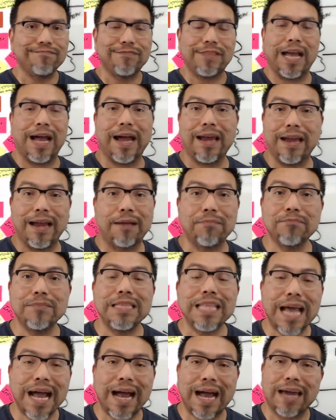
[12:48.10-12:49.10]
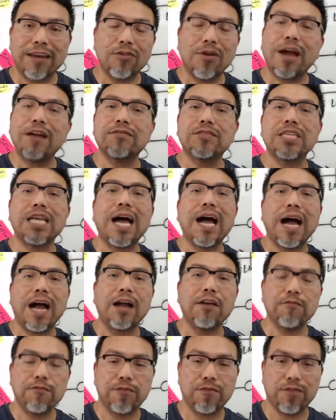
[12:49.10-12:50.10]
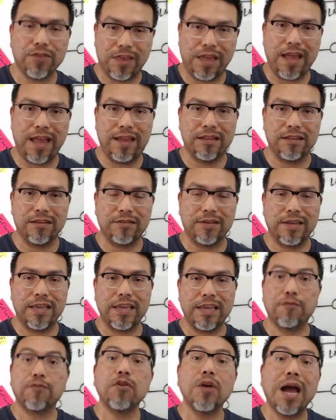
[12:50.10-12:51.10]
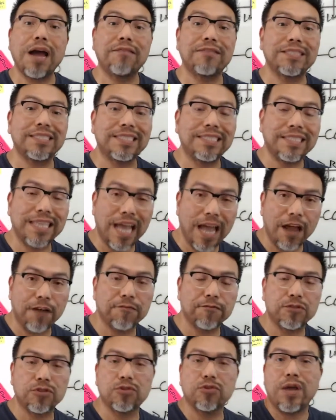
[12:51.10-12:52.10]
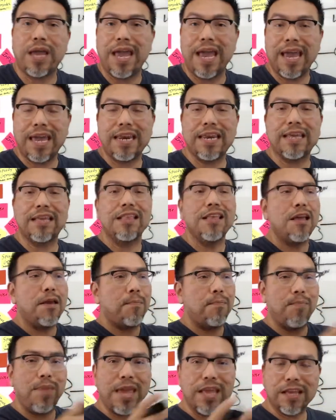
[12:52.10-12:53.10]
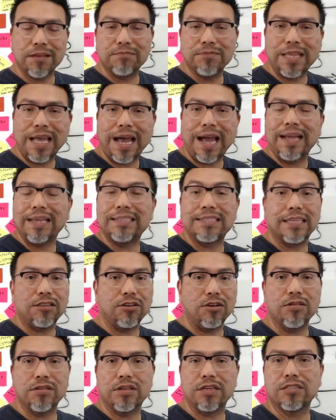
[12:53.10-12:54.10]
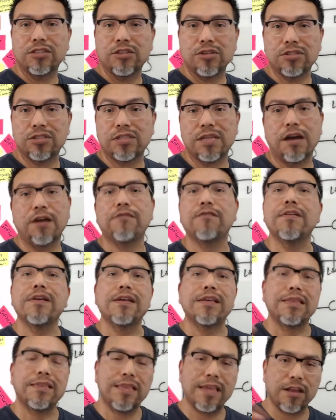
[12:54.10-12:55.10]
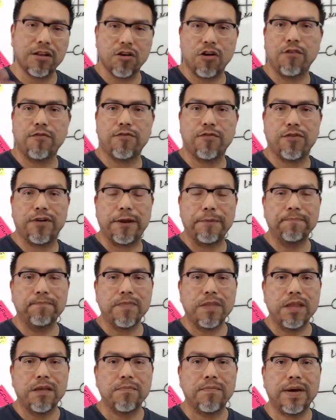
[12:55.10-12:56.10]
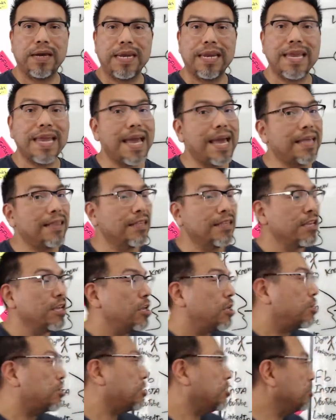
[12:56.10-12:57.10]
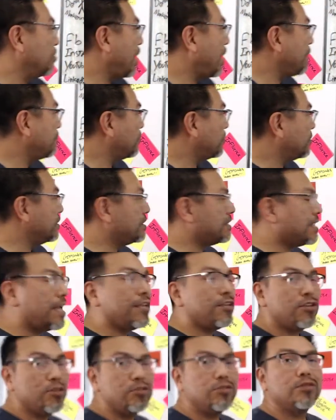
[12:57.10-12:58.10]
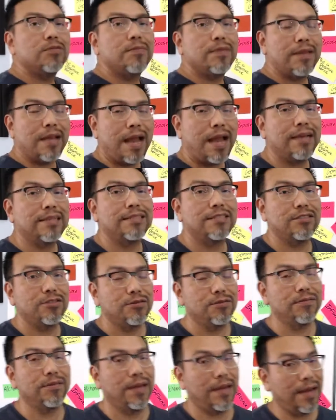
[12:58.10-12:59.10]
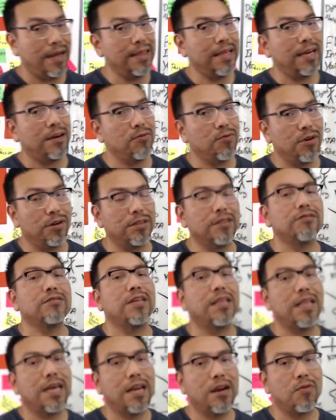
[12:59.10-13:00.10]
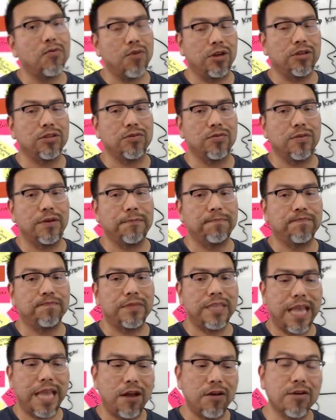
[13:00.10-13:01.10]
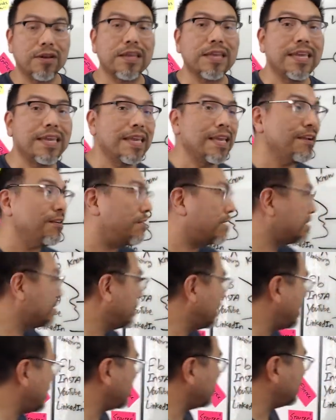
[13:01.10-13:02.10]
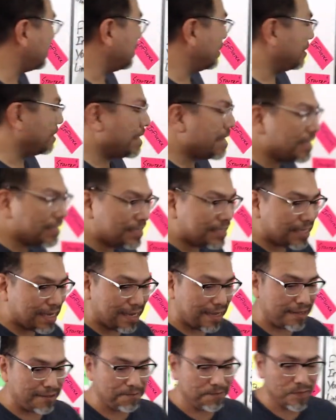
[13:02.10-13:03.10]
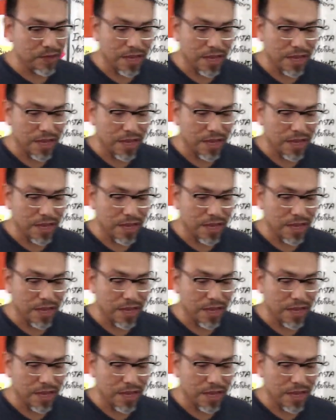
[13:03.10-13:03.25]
I, am not, I don't have time for that. Okay. If you have a staff to edit, make them nice and all this good stuff, then go for it. But again, you have to understand YouTube has to a lot of work. There's a lot of work to it. Now, here is LinkedIn. LinkedIn,